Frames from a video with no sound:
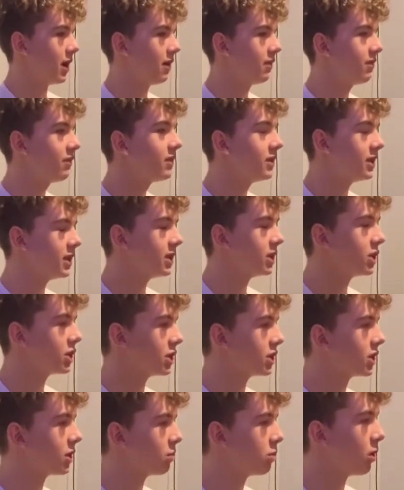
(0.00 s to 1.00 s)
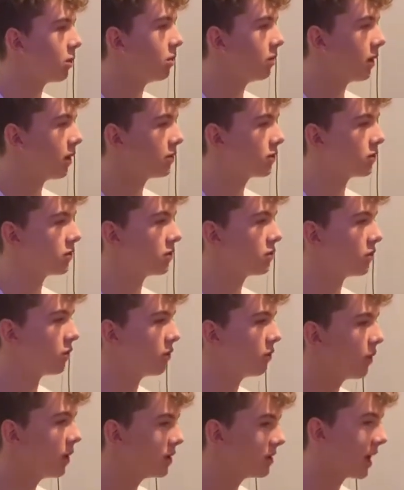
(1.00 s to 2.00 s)
I think it's just a problem that I've sort of
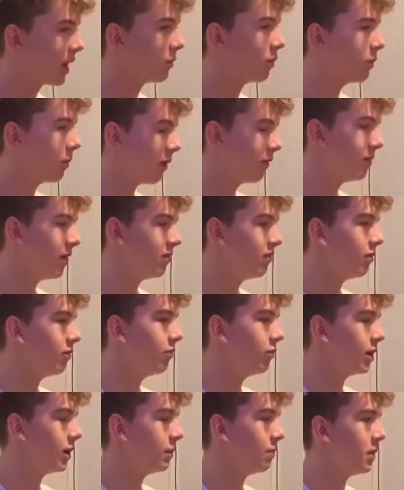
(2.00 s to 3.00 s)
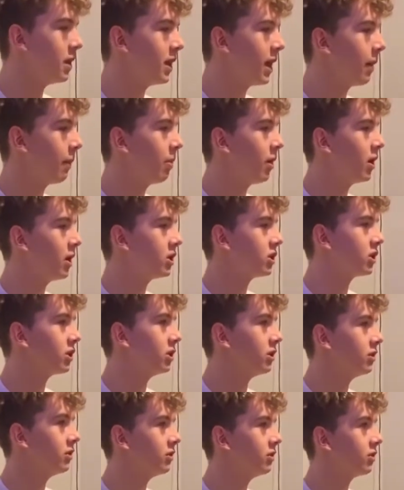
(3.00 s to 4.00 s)
always had with me. I've never really been that
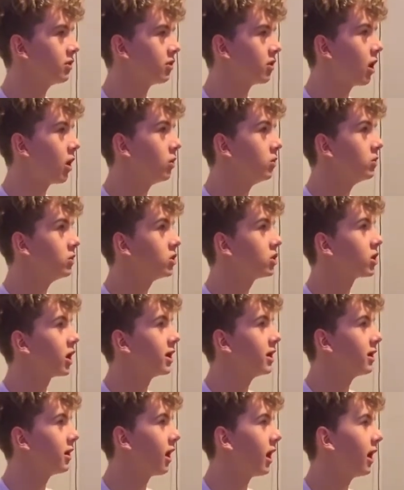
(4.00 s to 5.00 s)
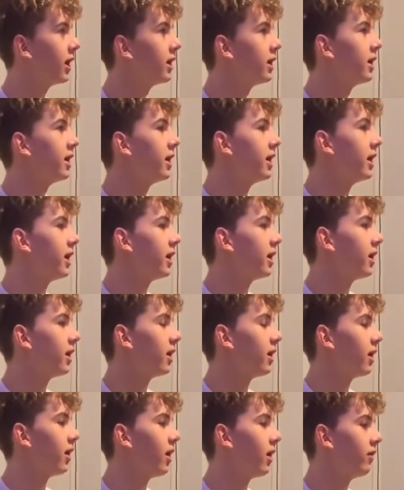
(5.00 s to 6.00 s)
person to go straight, like
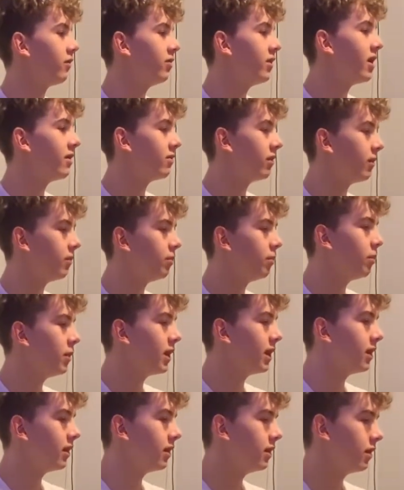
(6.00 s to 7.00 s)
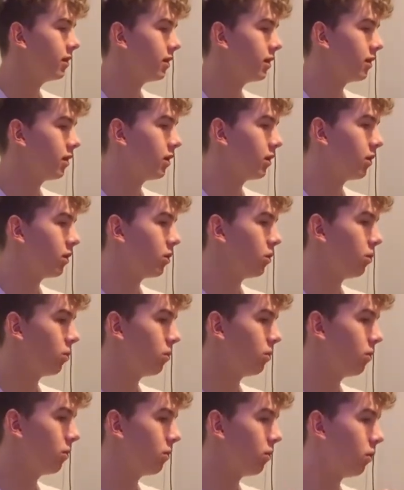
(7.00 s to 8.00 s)
I've never been
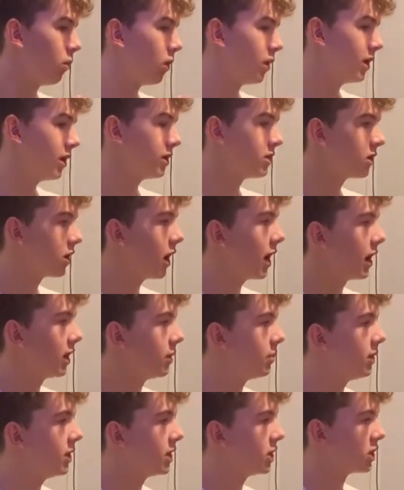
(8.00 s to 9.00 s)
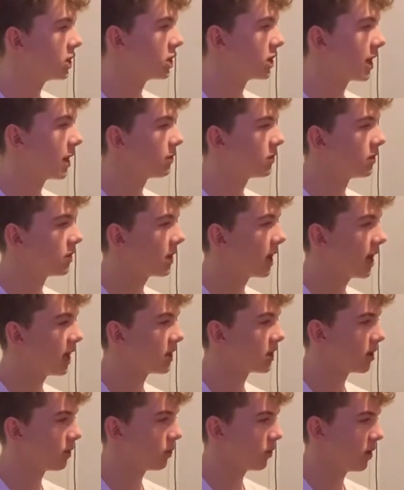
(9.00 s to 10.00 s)
wanting to go out on the pitch and just absolutely clear
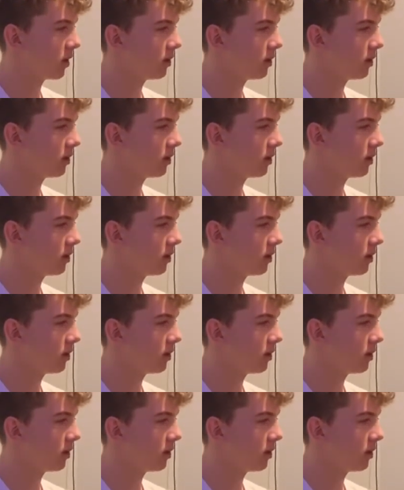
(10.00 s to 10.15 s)
someone.